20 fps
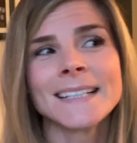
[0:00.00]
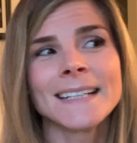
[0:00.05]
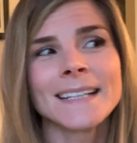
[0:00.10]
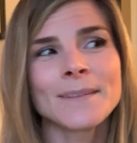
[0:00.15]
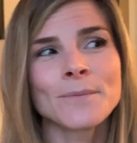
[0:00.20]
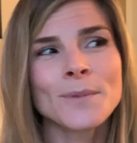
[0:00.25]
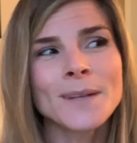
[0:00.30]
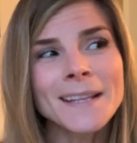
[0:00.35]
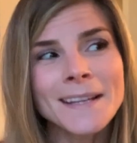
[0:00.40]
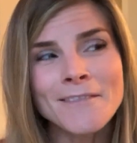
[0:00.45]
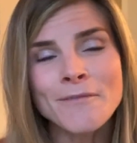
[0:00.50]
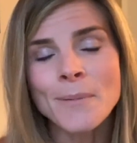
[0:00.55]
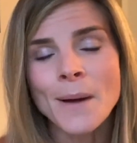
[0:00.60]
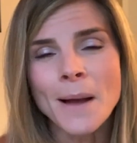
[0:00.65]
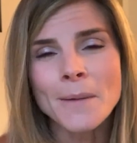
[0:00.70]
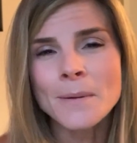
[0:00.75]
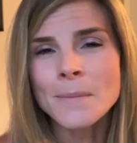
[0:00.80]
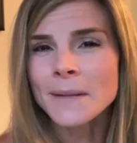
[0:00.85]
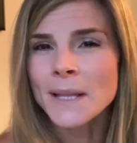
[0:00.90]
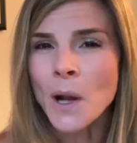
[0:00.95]
While I've
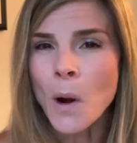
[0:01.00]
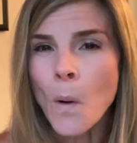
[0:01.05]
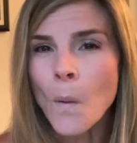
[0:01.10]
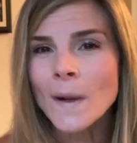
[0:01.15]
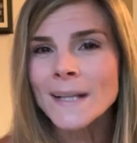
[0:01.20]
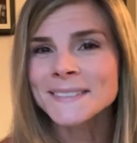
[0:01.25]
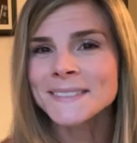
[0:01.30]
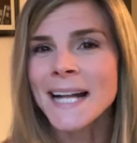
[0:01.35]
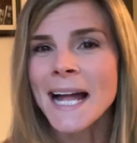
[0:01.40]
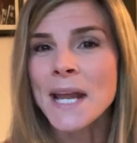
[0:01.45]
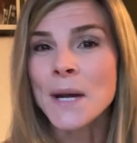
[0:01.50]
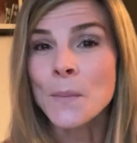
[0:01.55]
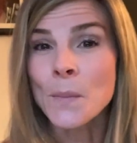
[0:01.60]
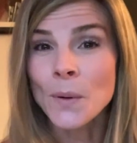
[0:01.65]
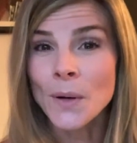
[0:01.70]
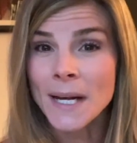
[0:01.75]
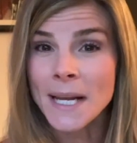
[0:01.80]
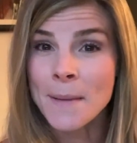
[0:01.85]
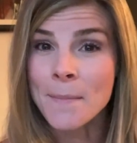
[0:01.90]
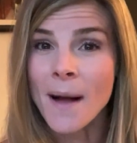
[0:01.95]
probably always had a
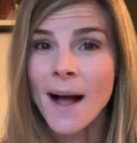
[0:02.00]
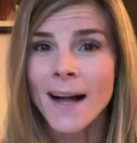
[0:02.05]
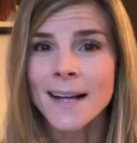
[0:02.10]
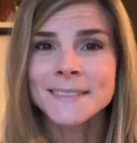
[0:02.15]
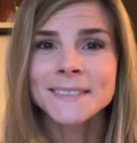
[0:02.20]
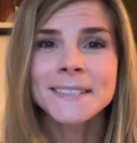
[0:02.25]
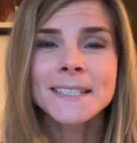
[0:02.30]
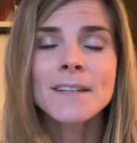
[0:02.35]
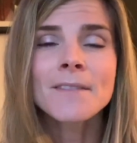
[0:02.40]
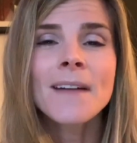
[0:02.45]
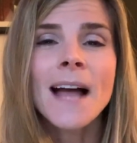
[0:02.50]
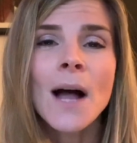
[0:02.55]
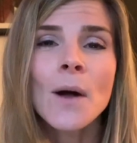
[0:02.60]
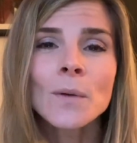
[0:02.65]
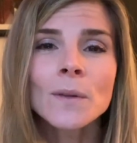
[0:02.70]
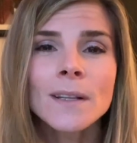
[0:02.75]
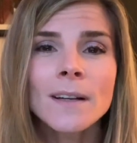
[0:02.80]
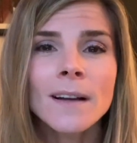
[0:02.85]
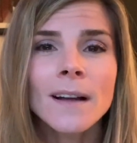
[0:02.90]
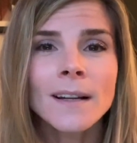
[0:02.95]
pretty positive
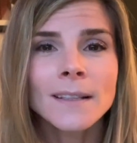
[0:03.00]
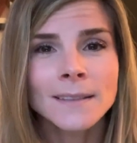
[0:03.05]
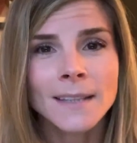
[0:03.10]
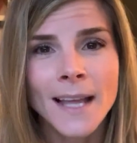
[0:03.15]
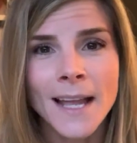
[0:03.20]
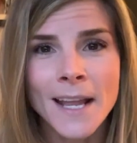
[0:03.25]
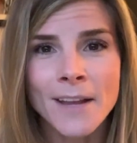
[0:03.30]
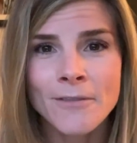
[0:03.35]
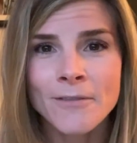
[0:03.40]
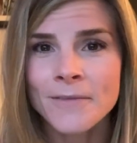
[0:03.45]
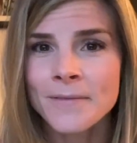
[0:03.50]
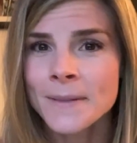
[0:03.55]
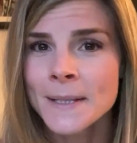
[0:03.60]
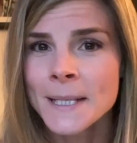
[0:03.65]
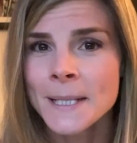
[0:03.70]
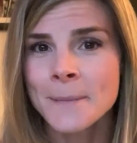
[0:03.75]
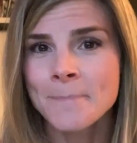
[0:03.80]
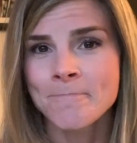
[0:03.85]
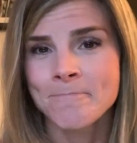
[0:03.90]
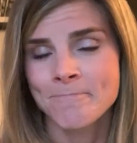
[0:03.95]
outlook on life,
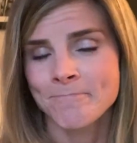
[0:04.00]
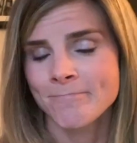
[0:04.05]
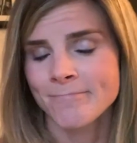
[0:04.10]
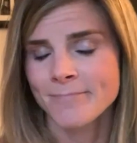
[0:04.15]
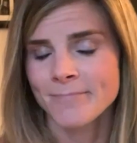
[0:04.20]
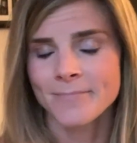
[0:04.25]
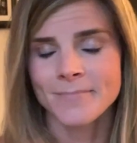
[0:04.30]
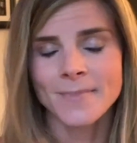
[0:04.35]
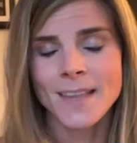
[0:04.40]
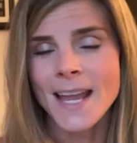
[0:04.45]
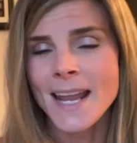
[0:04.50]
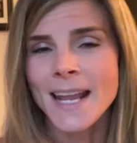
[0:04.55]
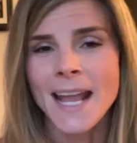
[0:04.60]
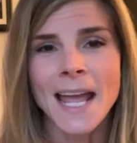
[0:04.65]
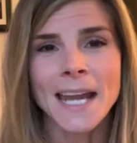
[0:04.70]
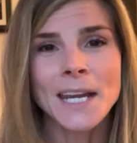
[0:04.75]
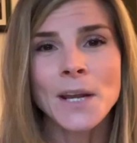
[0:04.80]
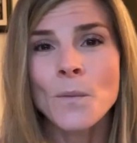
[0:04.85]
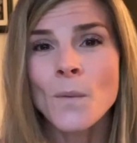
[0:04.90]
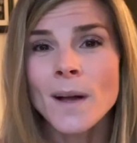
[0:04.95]
like
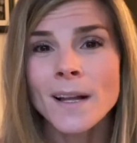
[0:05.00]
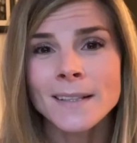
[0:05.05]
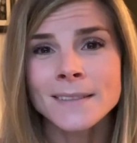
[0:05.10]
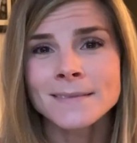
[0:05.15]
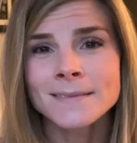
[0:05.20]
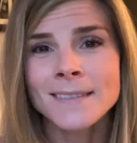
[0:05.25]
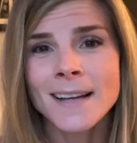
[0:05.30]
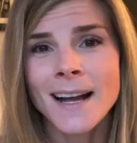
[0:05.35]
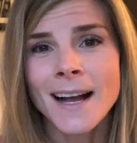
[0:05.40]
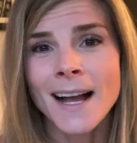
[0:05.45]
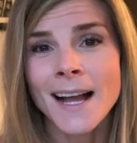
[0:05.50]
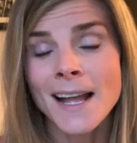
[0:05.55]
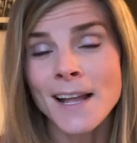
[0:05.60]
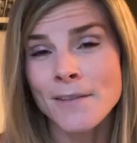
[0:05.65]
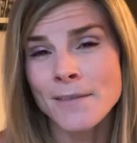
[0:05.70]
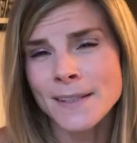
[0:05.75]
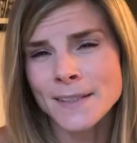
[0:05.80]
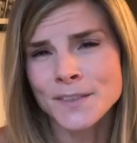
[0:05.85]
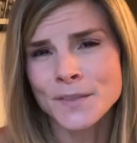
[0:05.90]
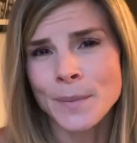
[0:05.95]
anyone,
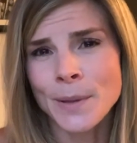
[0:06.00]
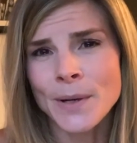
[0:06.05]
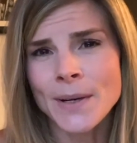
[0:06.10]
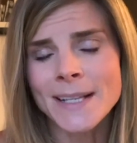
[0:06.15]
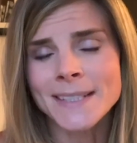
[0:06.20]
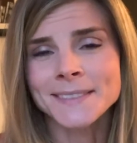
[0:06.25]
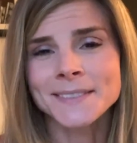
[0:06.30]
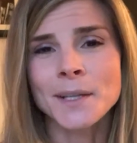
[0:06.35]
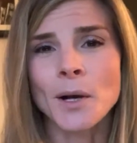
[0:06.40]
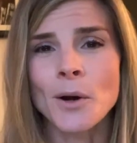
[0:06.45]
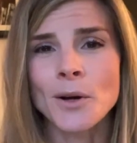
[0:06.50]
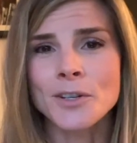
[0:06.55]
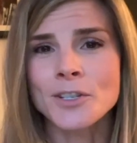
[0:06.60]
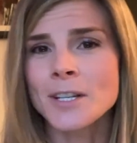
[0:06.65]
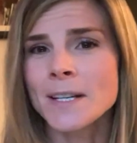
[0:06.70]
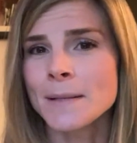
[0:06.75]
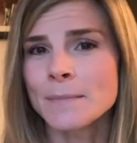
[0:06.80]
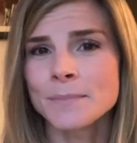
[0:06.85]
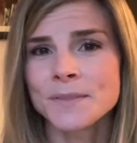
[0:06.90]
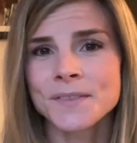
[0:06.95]
I've experienced
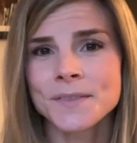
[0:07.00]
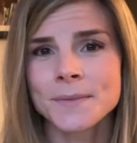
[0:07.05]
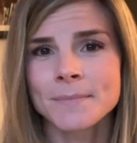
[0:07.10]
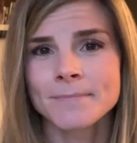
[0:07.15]
hardships.